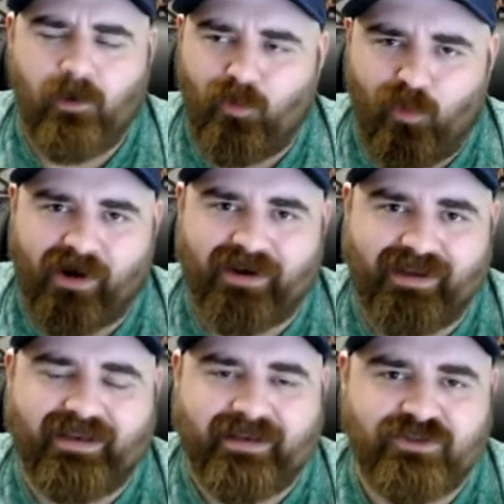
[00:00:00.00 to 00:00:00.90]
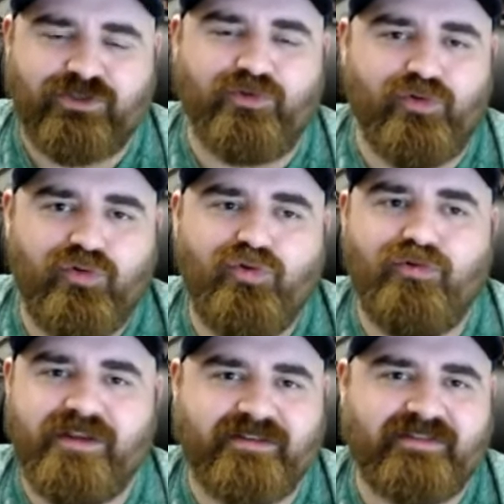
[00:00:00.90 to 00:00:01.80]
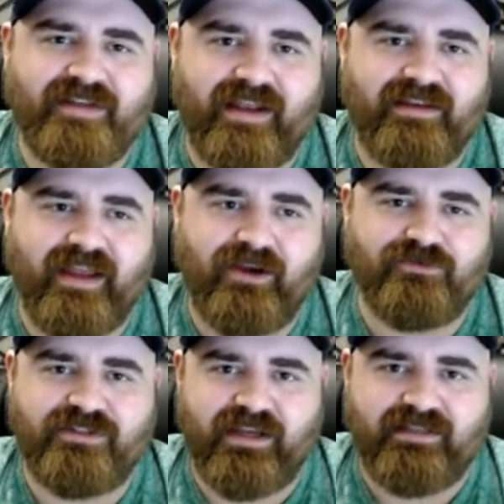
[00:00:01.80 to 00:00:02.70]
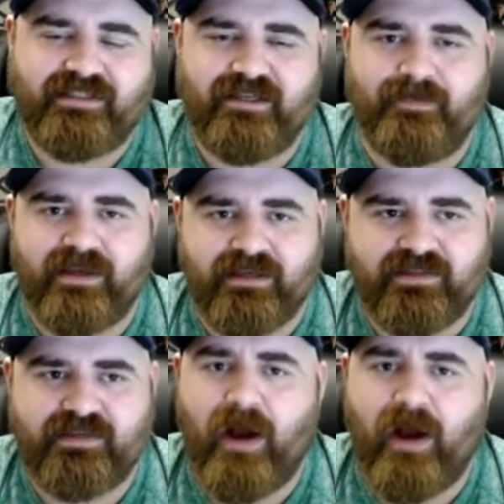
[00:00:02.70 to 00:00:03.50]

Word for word: we're going to get into who this San Diego State team is,